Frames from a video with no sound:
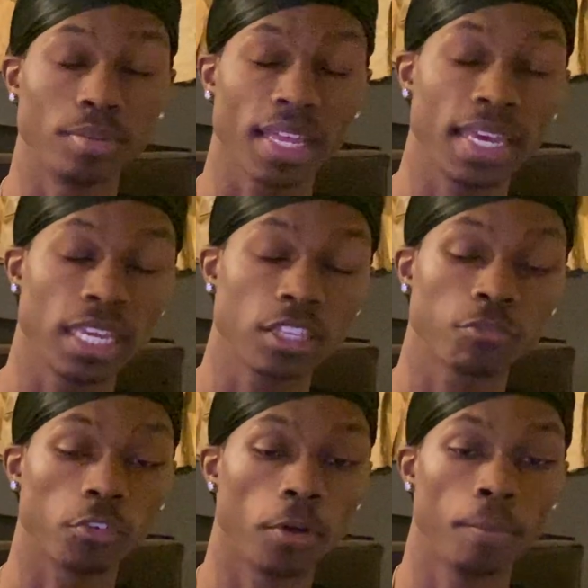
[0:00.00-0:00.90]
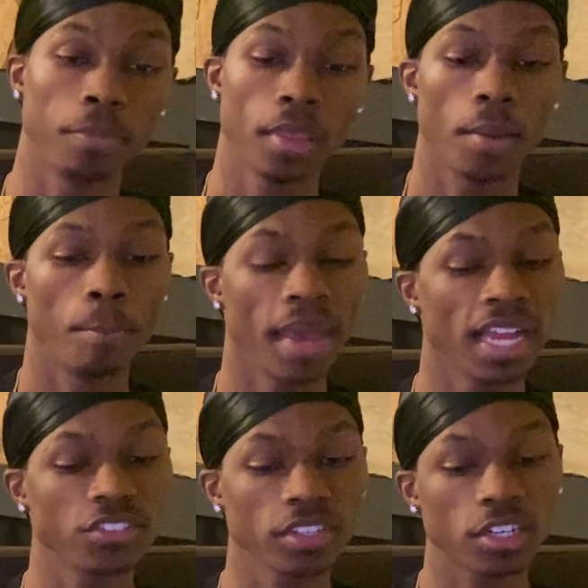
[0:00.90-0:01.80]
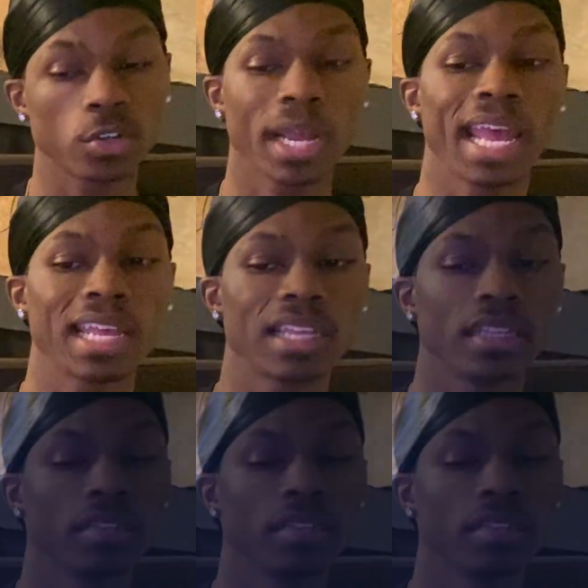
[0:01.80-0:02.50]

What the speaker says: Blaze from Magic, Crack,